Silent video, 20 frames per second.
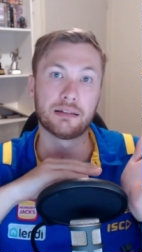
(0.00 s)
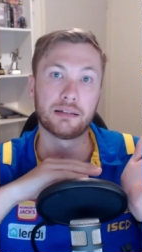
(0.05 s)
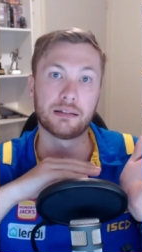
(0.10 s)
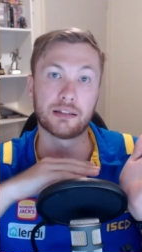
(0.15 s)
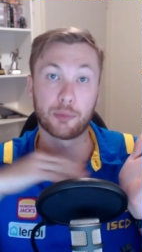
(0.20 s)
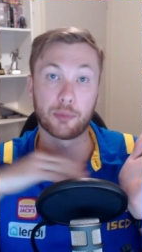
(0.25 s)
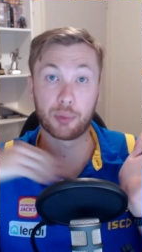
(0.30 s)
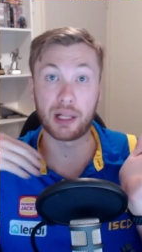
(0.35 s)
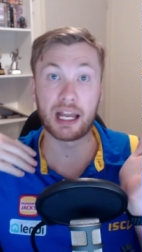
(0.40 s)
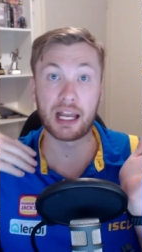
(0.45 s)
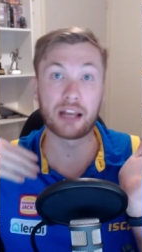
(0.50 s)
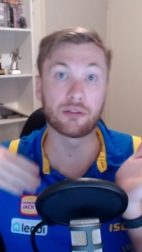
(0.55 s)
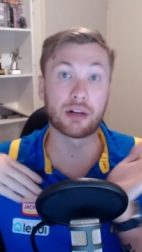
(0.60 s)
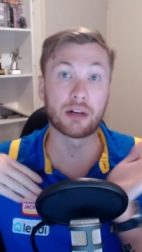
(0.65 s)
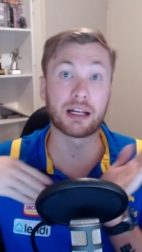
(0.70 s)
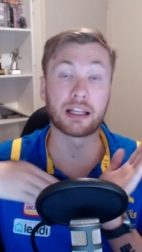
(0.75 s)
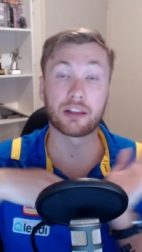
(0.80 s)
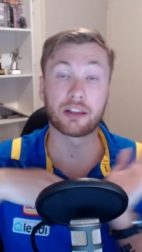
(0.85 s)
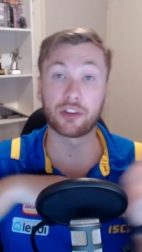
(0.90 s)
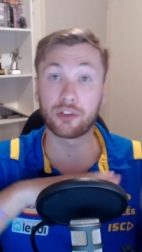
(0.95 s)
the player
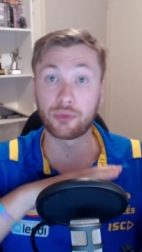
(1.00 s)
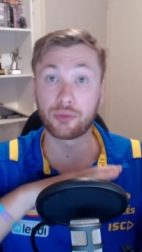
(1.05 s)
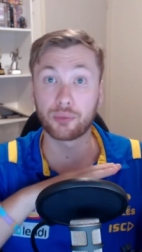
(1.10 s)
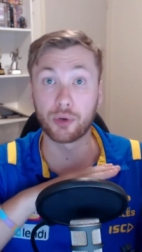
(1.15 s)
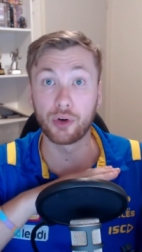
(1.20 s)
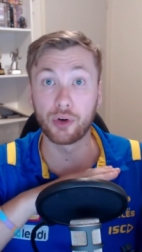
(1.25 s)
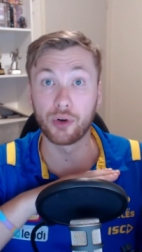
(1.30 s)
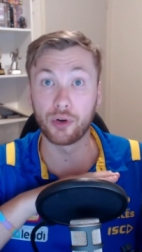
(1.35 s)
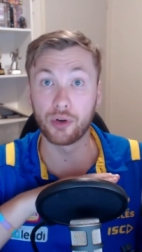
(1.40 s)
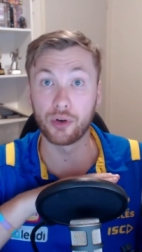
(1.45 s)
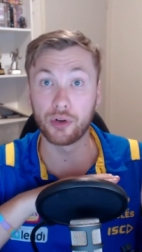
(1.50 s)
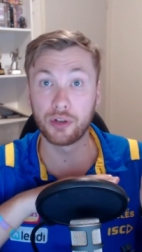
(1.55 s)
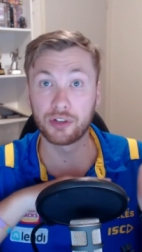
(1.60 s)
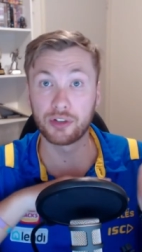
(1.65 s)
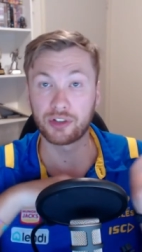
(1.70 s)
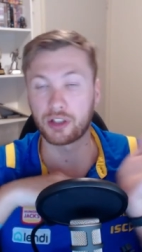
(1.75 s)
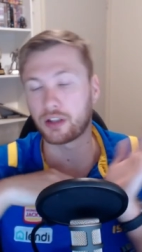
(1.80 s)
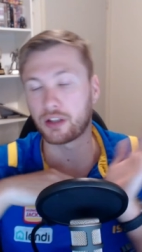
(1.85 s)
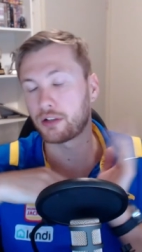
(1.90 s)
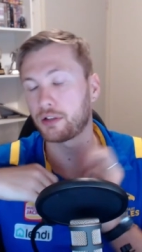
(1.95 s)
running through,
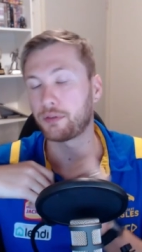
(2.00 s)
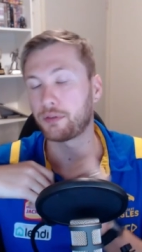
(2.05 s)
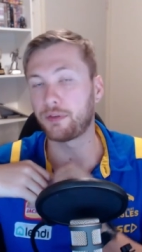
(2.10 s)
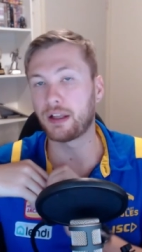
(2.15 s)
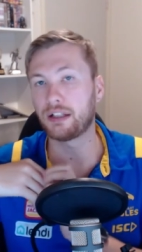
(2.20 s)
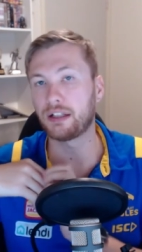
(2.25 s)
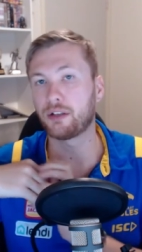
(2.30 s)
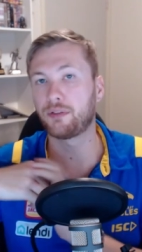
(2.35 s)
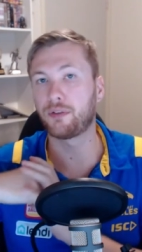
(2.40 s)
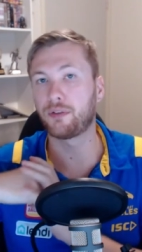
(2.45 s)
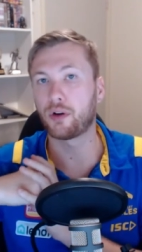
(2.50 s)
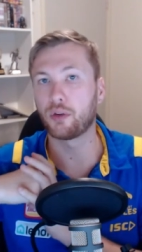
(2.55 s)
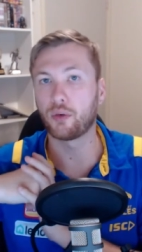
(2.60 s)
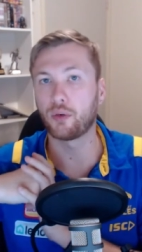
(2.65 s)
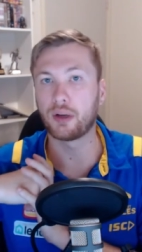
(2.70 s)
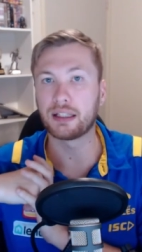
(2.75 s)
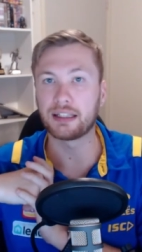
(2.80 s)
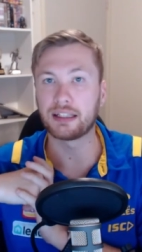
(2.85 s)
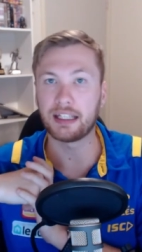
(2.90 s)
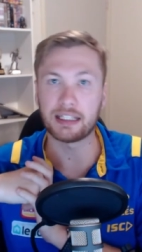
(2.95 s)
so the defender
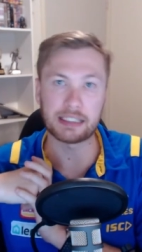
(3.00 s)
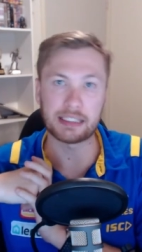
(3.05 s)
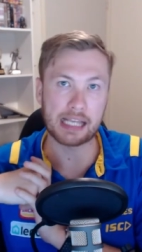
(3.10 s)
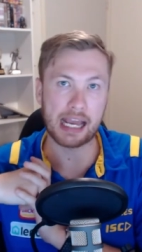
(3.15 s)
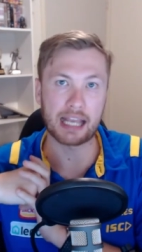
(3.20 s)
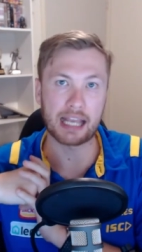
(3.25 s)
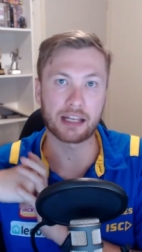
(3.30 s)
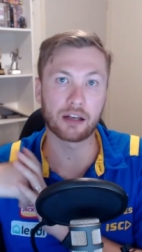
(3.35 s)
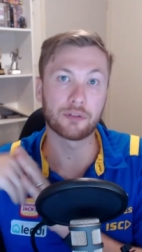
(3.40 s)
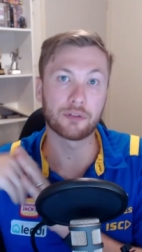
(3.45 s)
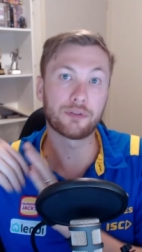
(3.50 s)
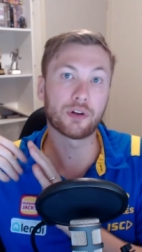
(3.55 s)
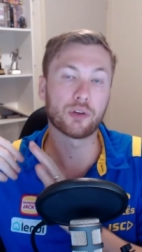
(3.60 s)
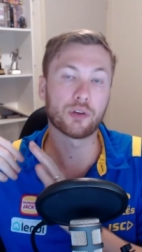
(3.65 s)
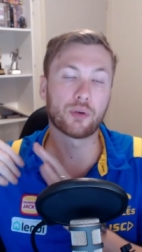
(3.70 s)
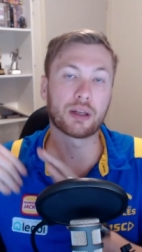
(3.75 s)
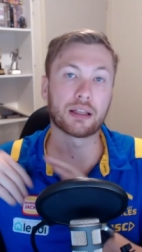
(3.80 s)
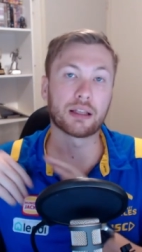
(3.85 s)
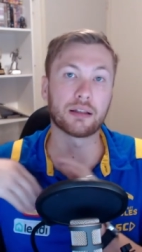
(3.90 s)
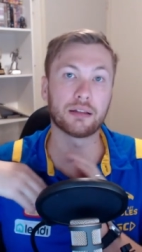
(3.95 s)
following the attacker
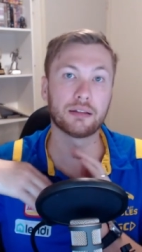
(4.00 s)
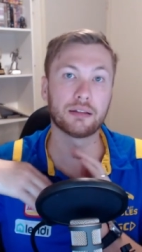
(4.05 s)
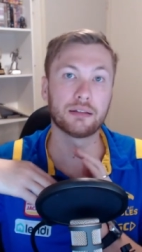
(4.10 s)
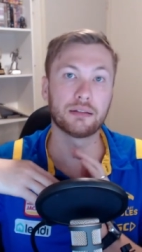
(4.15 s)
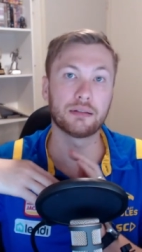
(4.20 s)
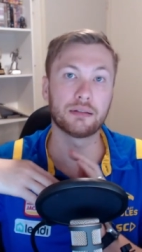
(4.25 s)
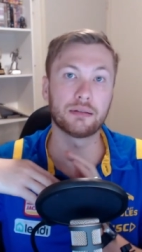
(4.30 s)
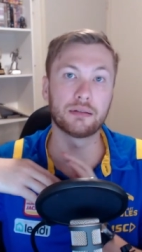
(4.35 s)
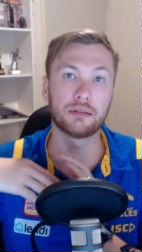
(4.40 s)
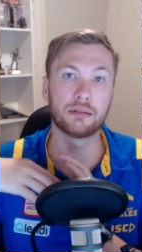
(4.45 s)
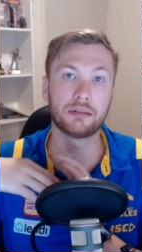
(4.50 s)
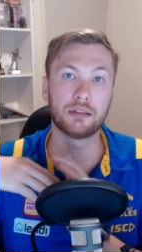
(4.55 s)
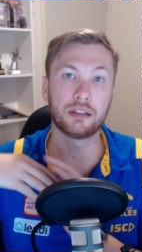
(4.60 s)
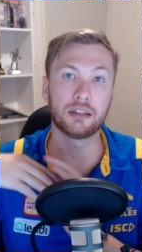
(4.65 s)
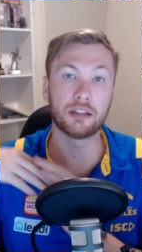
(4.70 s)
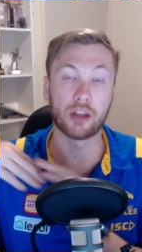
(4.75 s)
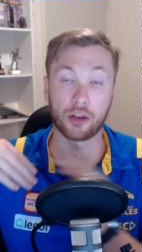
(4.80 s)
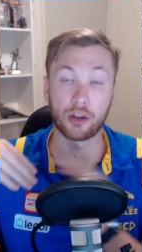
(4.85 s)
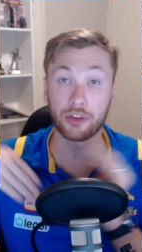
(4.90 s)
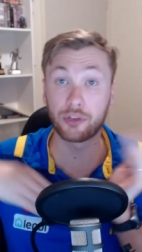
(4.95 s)
following,
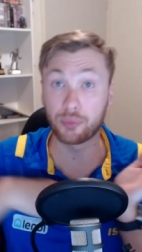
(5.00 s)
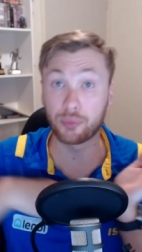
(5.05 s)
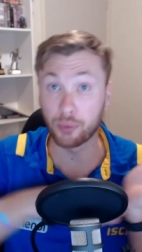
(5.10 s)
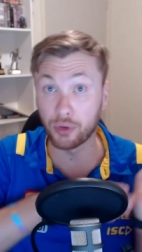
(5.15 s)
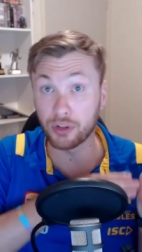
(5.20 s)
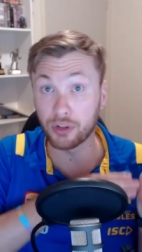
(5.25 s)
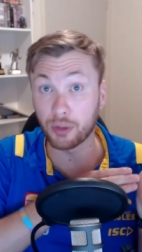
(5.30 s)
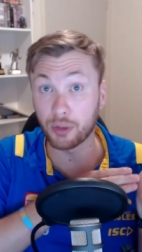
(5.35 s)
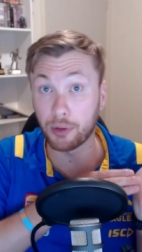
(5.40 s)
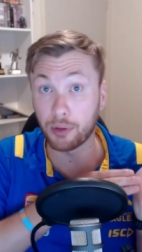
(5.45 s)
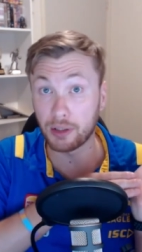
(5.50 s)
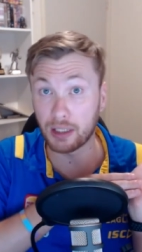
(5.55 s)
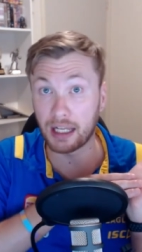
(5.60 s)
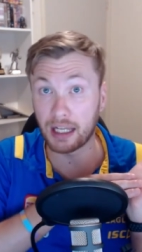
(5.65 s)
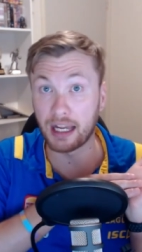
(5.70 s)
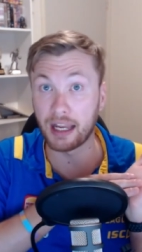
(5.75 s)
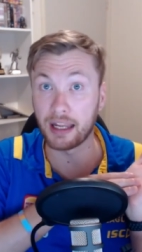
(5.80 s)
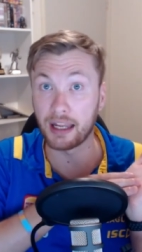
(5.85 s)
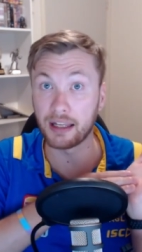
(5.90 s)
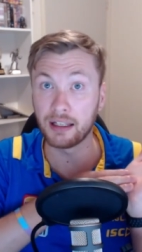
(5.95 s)
you know, through the
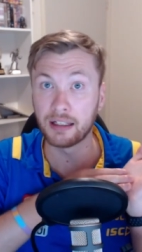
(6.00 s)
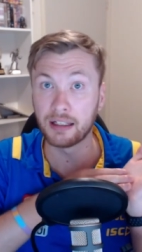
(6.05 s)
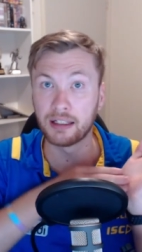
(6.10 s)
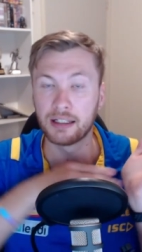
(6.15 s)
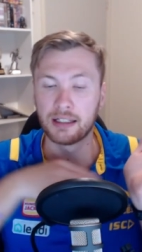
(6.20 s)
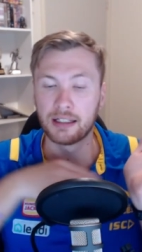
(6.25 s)
play,